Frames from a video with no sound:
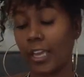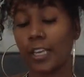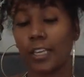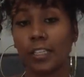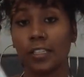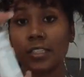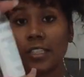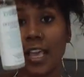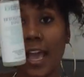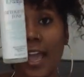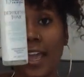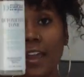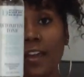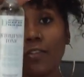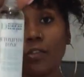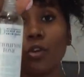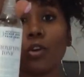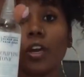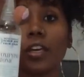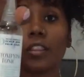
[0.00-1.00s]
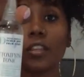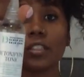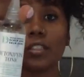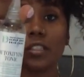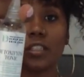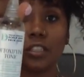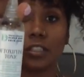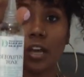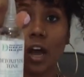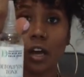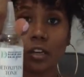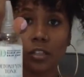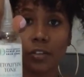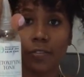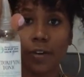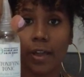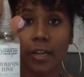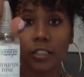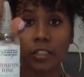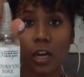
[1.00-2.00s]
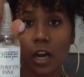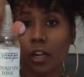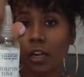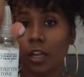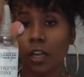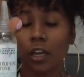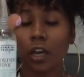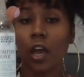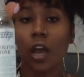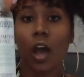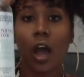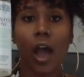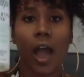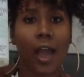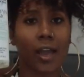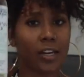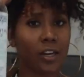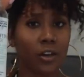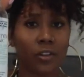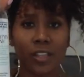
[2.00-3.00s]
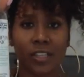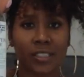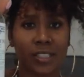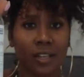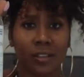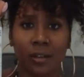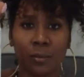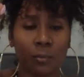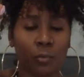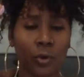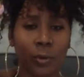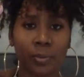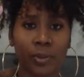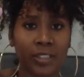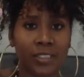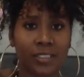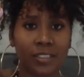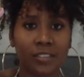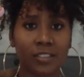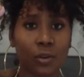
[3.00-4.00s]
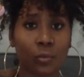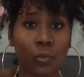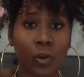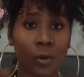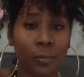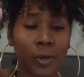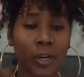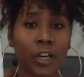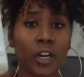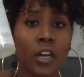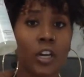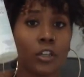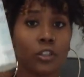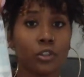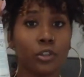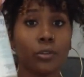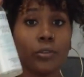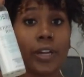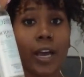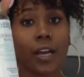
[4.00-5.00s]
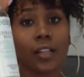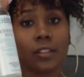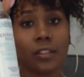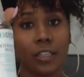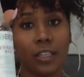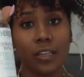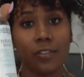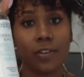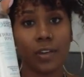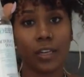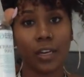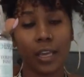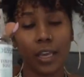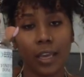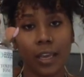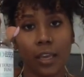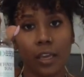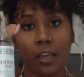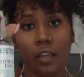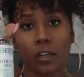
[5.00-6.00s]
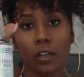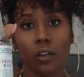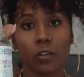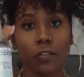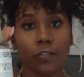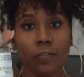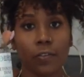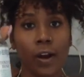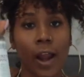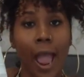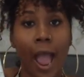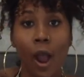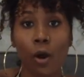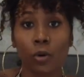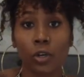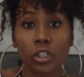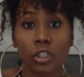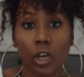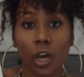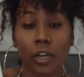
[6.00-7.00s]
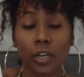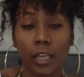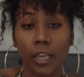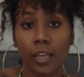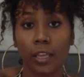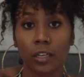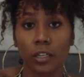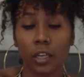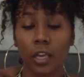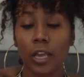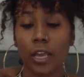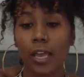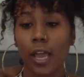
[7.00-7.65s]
is that if you get this detoxifying tonic, I know they sell it in more places than Walmart, do not leave it in for hours on end.